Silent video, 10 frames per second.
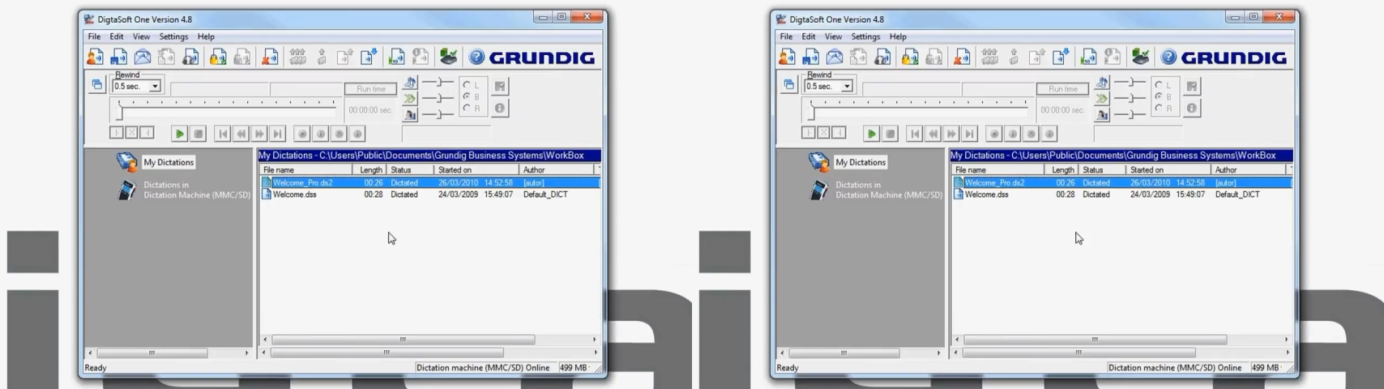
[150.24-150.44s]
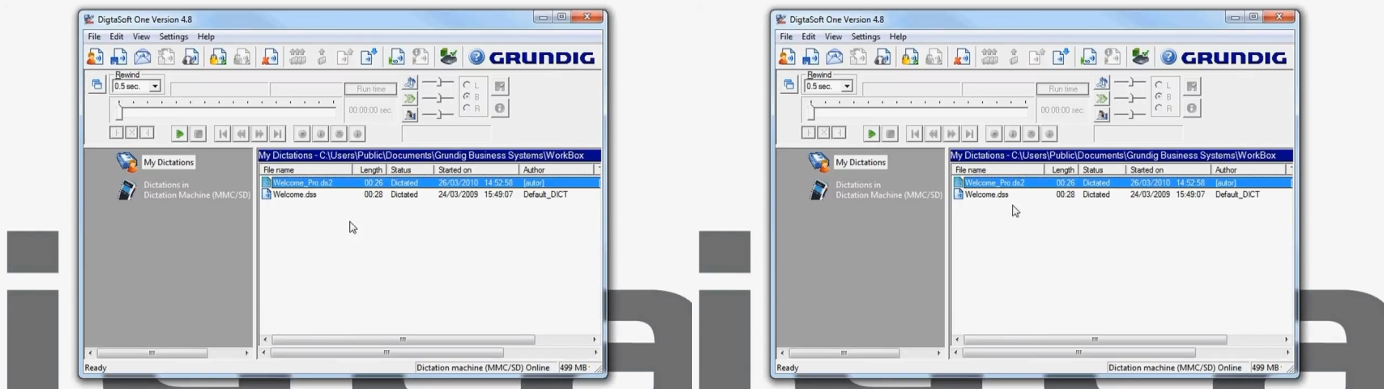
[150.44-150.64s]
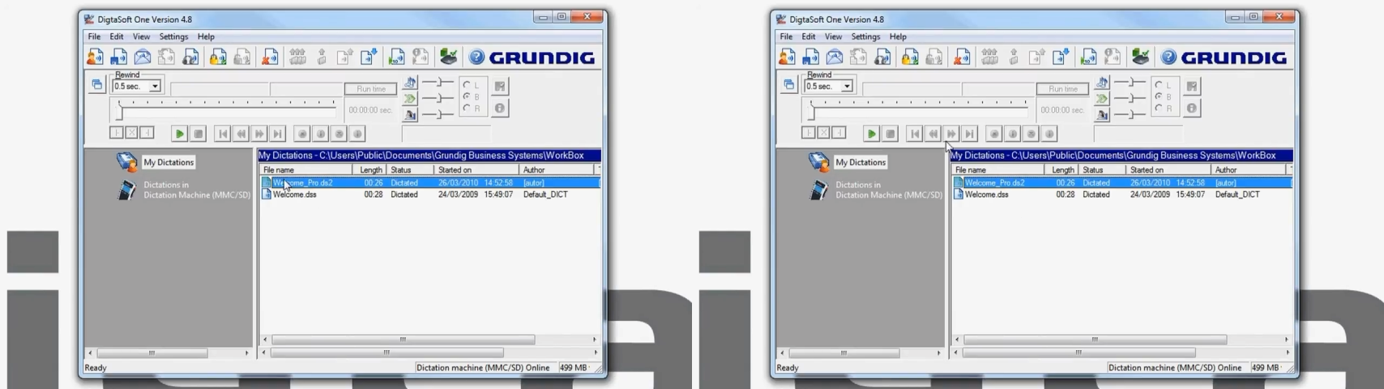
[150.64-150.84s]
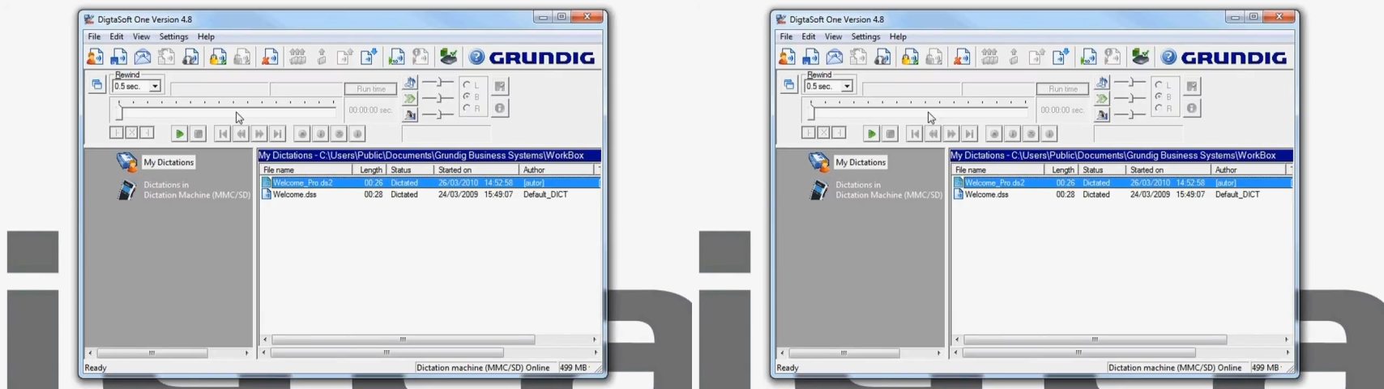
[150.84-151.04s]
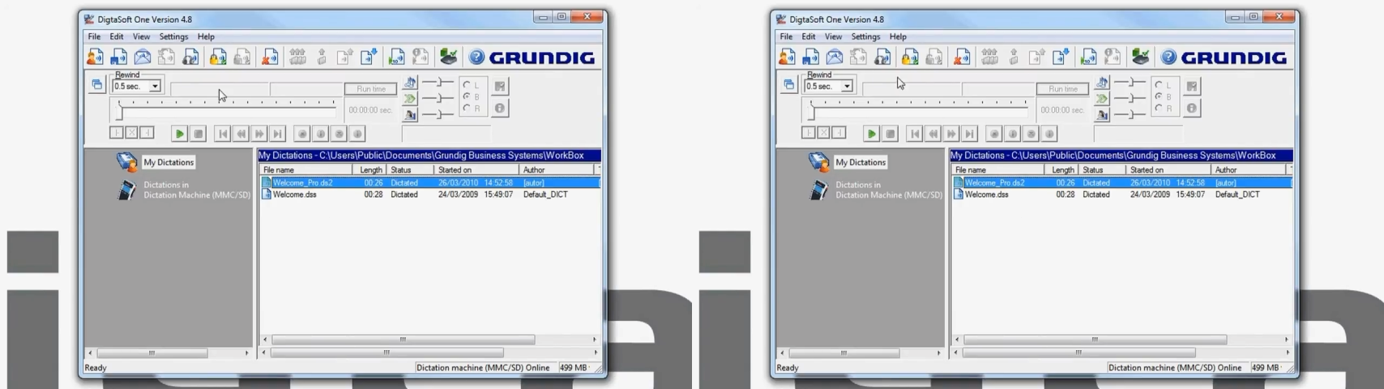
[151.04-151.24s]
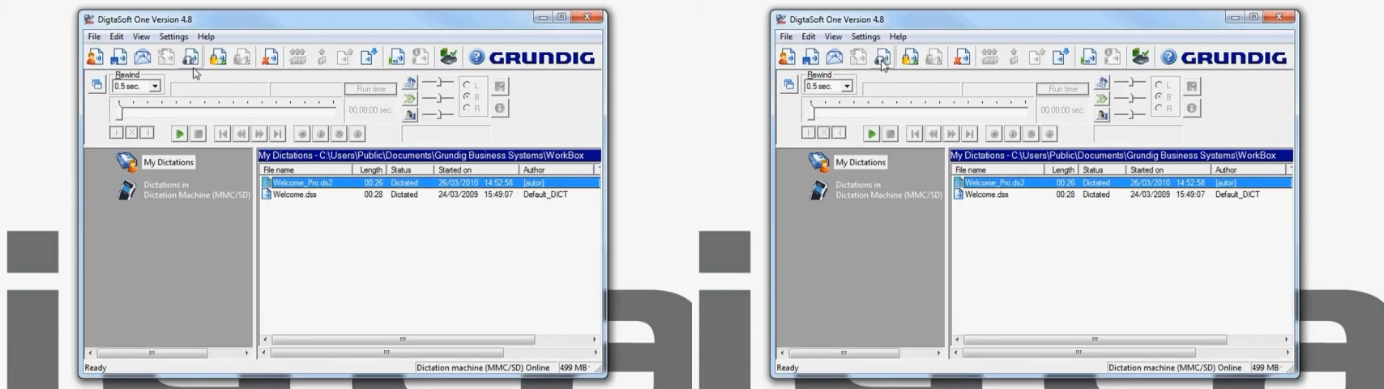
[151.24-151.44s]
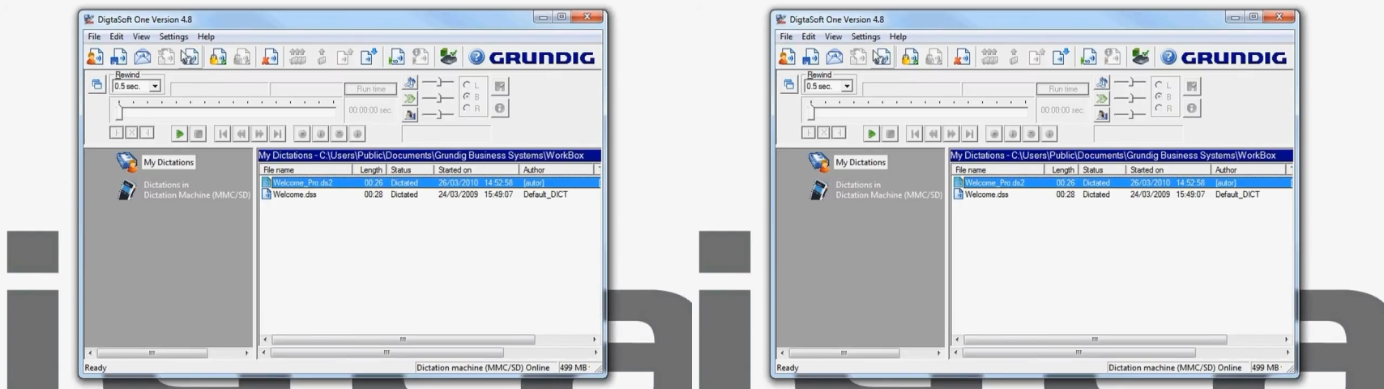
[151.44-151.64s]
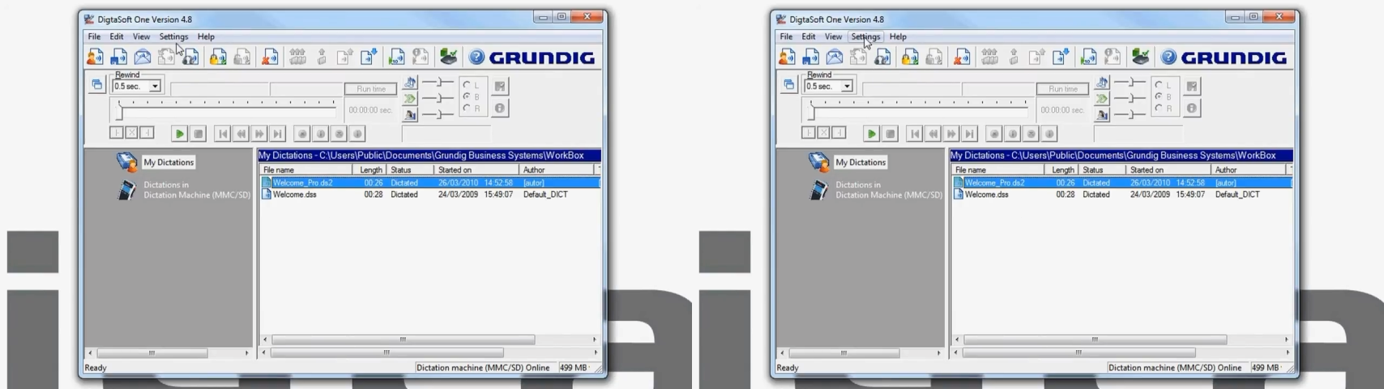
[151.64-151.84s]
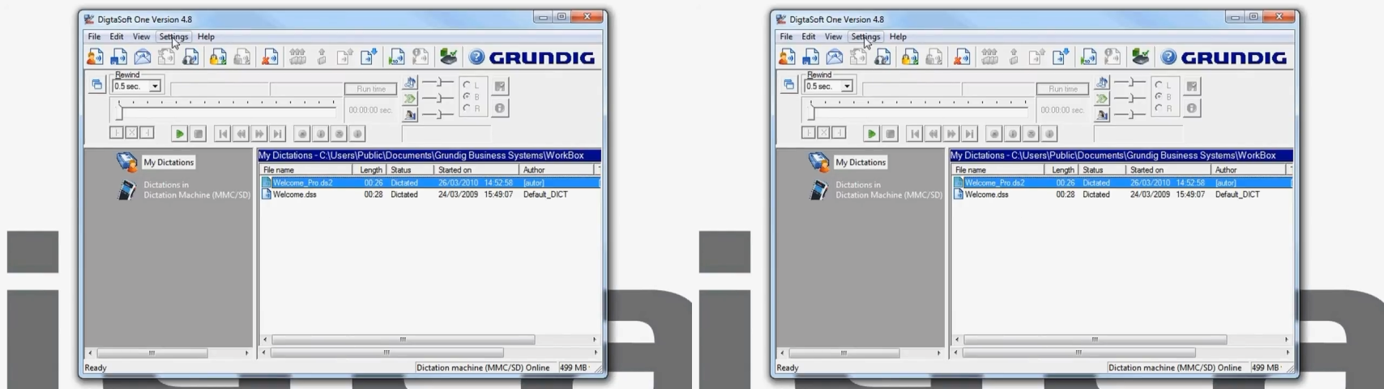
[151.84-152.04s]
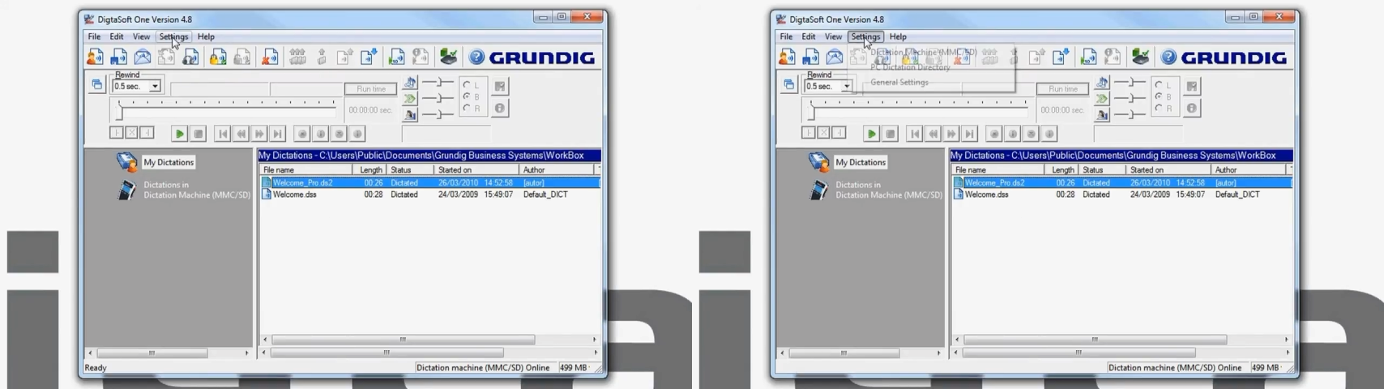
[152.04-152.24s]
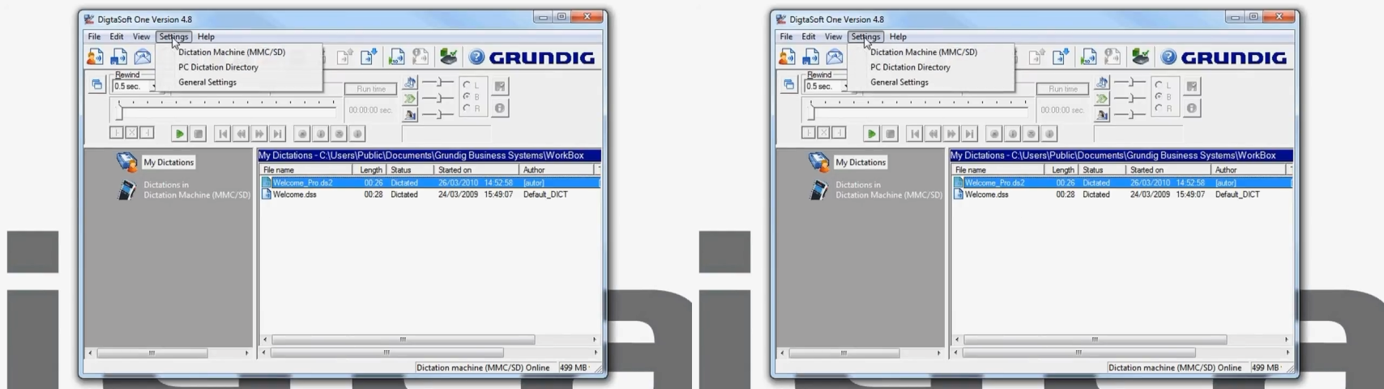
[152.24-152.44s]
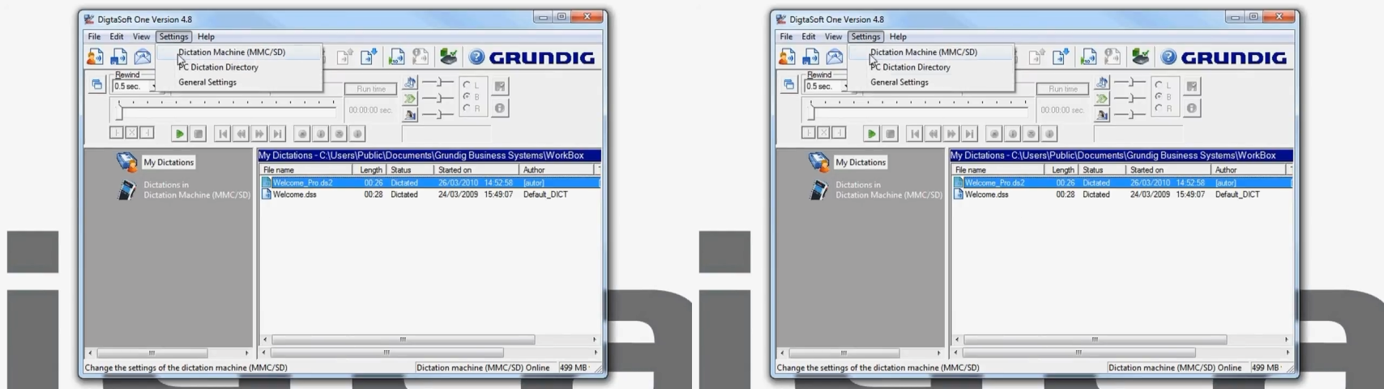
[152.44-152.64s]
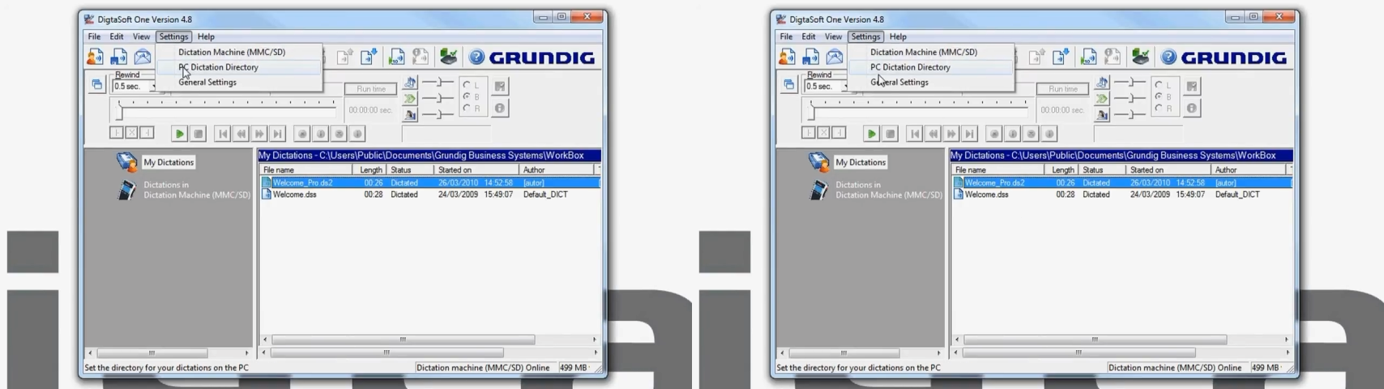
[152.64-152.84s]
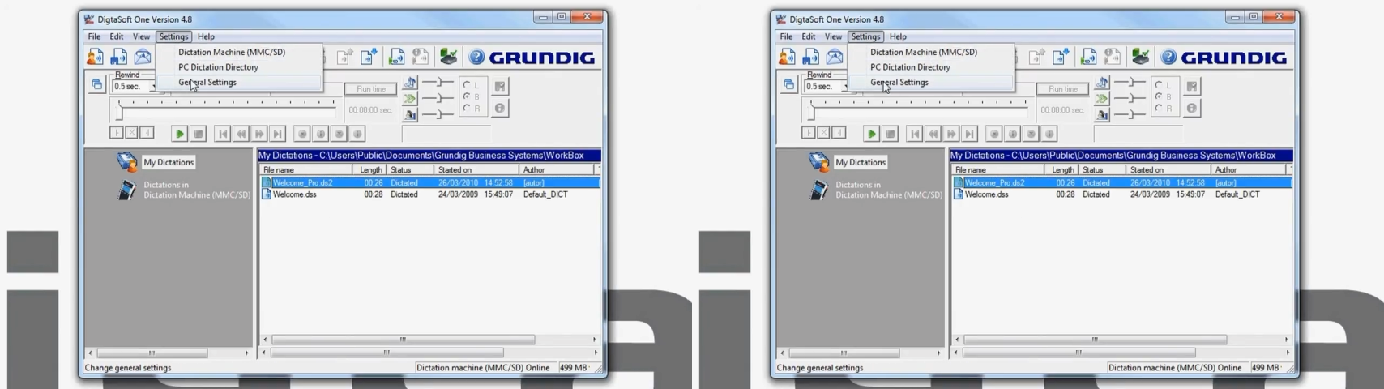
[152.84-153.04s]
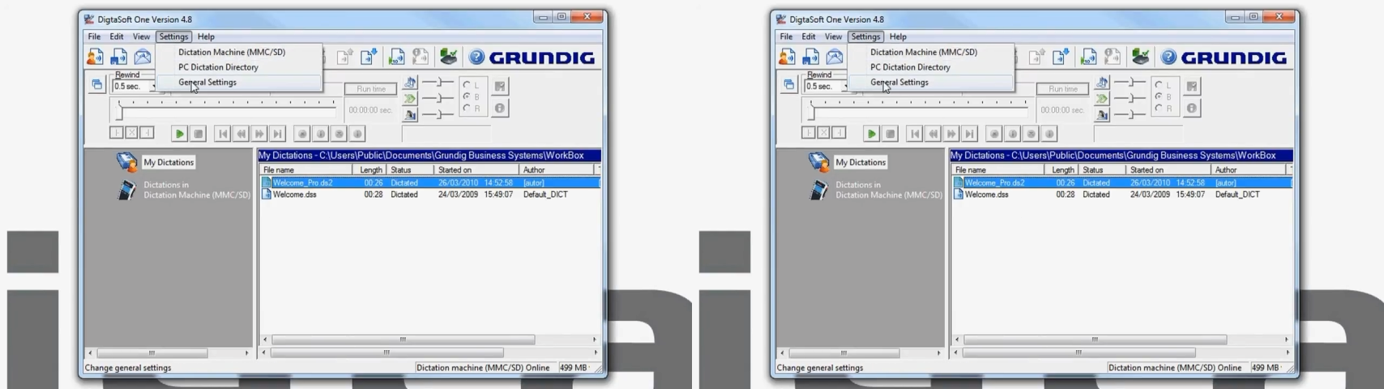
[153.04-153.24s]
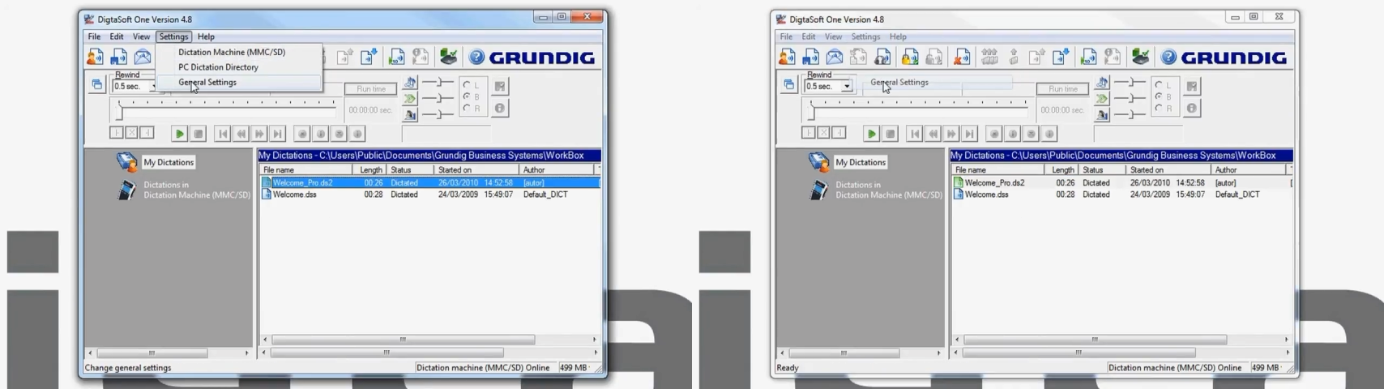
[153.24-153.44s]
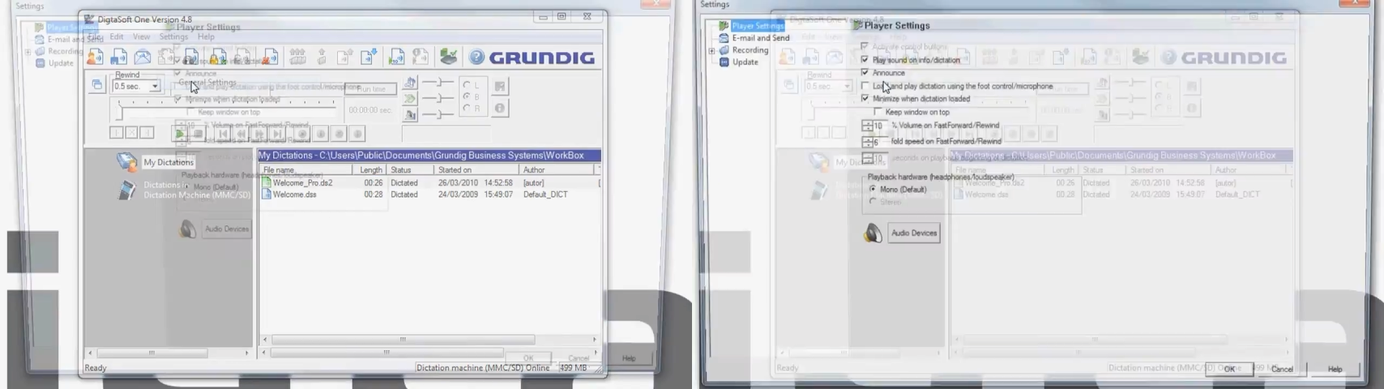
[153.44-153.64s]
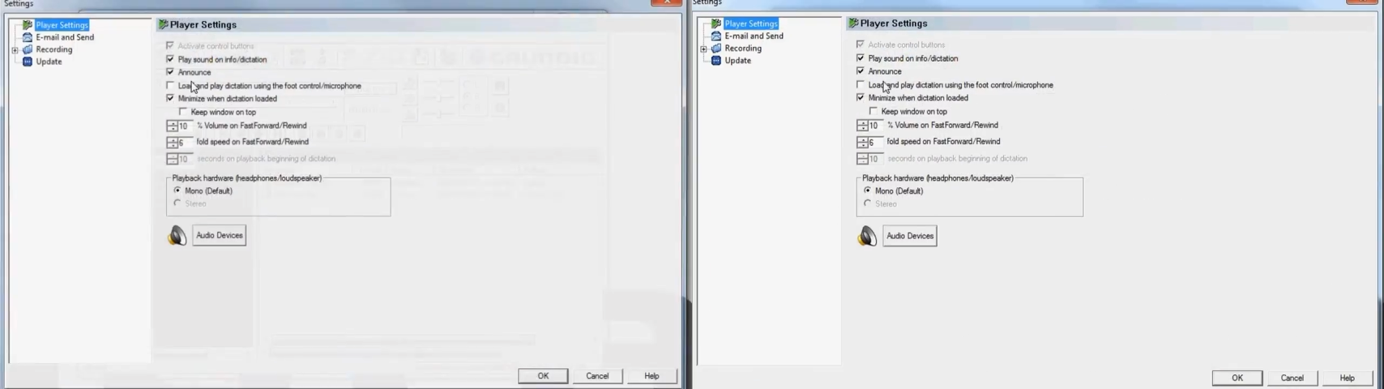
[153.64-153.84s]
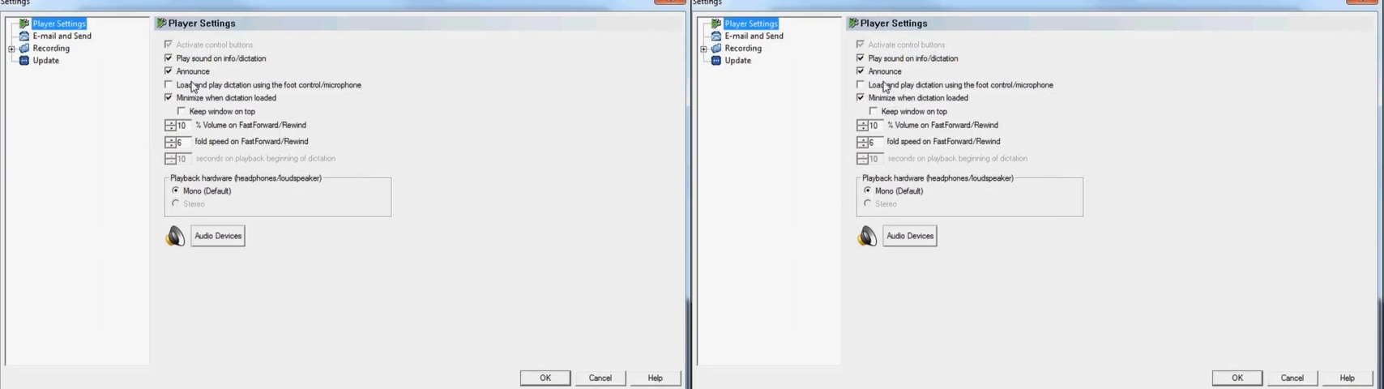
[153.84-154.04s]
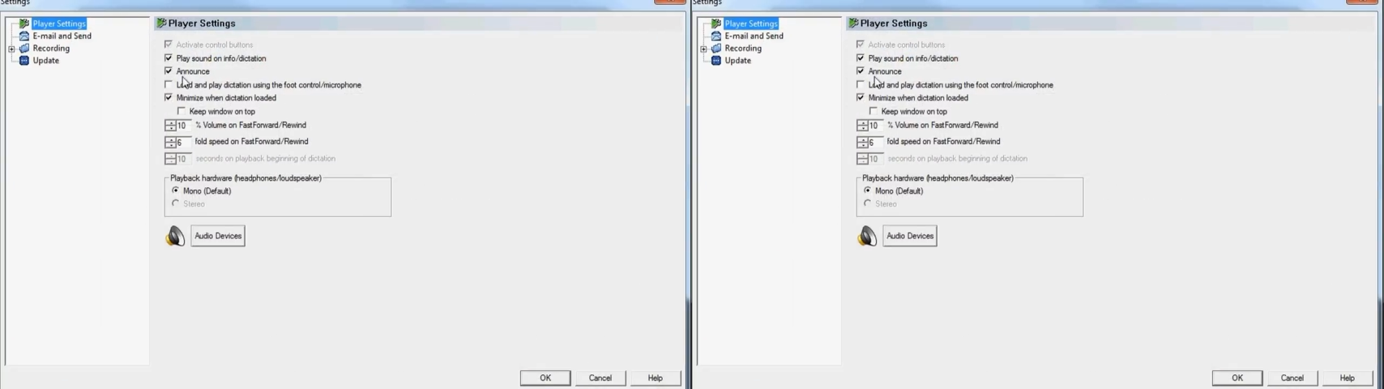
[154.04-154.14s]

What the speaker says: [unreadable: no face in view]